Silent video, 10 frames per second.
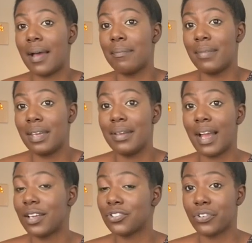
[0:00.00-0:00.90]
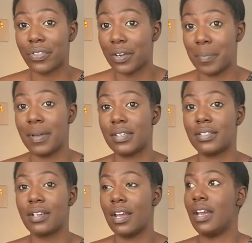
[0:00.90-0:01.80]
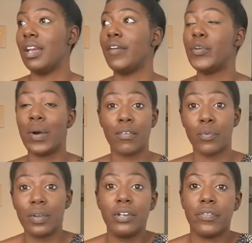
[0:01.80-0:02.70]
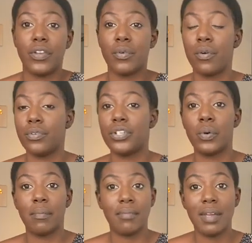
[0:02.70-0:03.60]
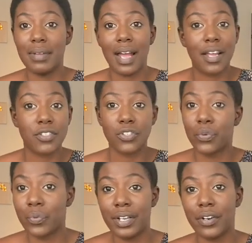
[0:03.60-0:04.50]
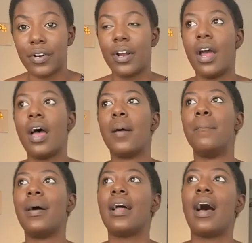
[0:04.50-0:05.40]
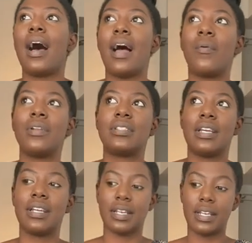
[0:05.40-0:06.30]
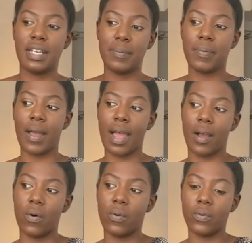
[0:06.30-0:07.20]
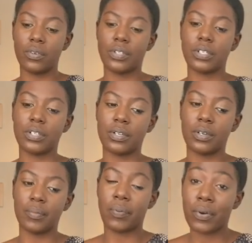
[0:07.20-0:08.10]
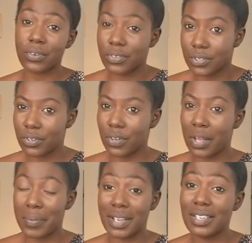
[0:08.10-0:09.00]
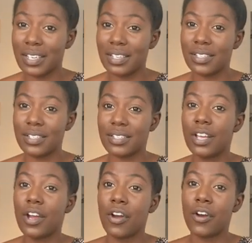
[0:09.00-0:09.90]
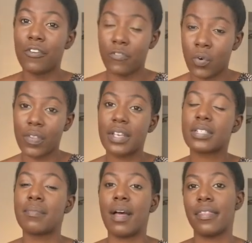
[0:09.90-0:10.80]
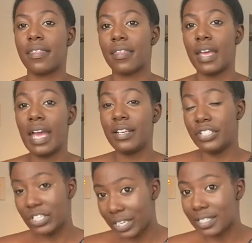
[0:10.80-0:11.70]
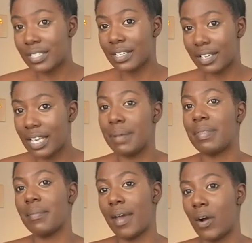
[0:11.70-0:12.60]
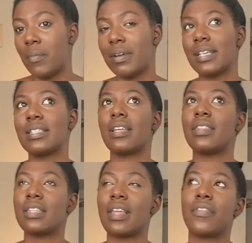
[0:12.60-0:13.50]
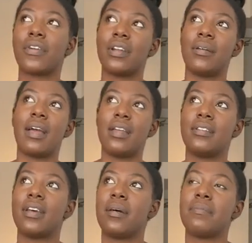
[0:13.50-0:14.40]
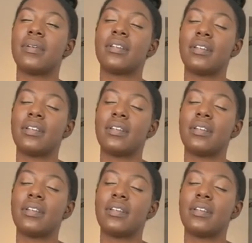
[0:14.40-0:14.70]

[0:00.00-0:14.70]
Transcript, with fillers: maybe ask your therapist. If you have a reader that you go to, maybe ask your reader. But I would say to keep out personal opinions for this month. Just keep them out, because I think that they're gonna end up